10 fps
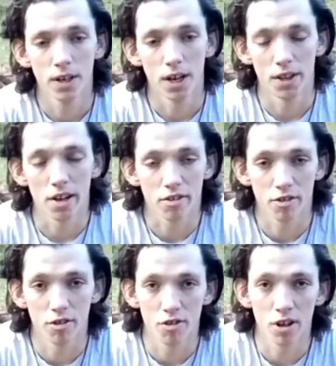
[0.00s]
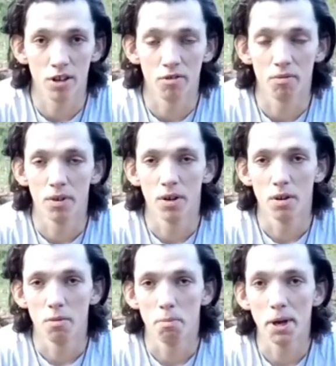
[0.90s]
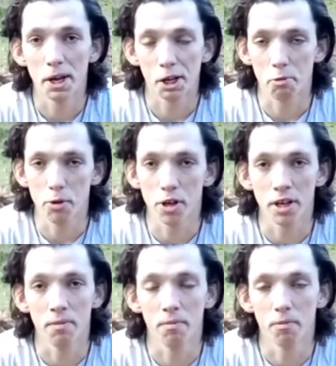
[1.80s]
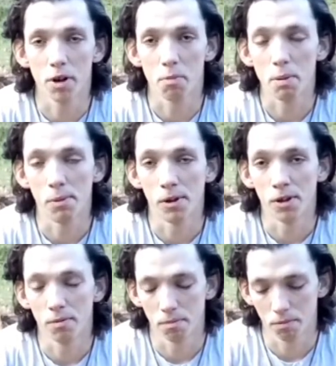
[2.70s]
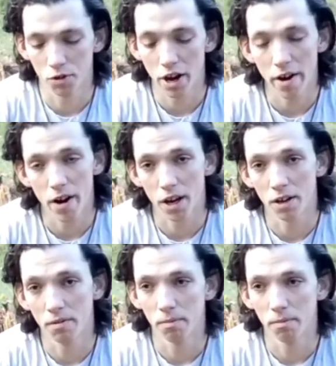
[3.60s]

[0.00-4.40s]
And that's the result of being in a community where people are sharing, and